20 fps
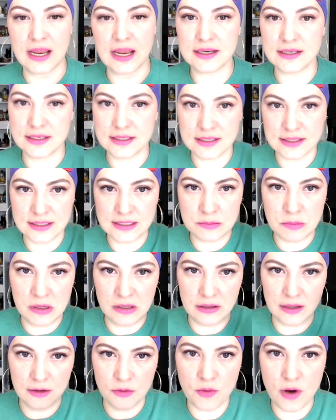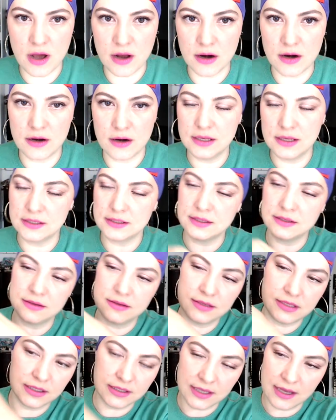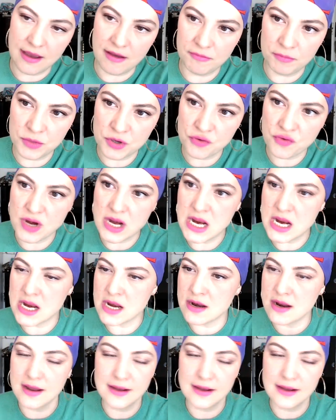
It doesn't smell like water. It doesn't have marine.